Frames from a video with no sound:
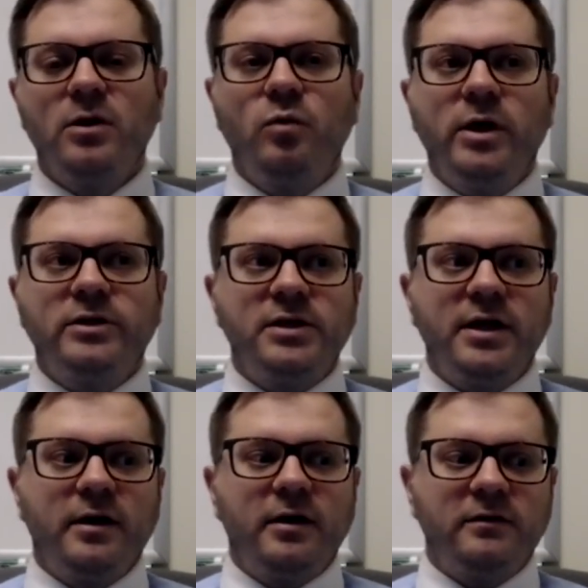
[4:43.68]
which
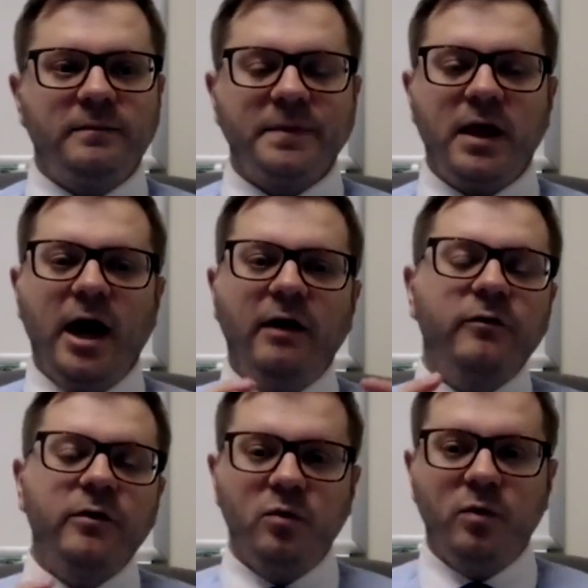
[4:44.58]
is
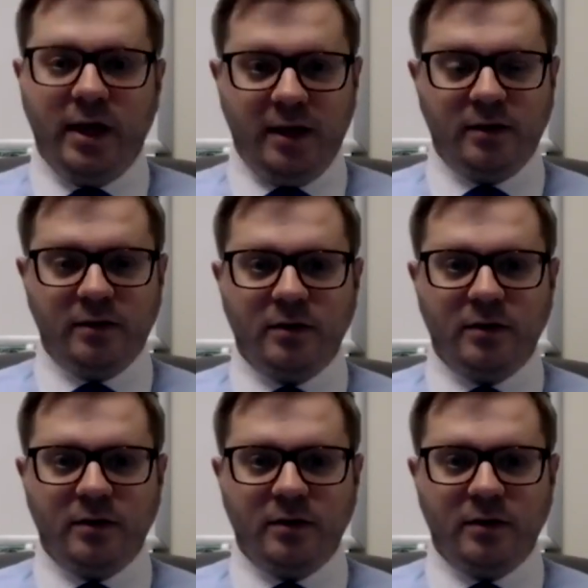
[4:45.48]
every week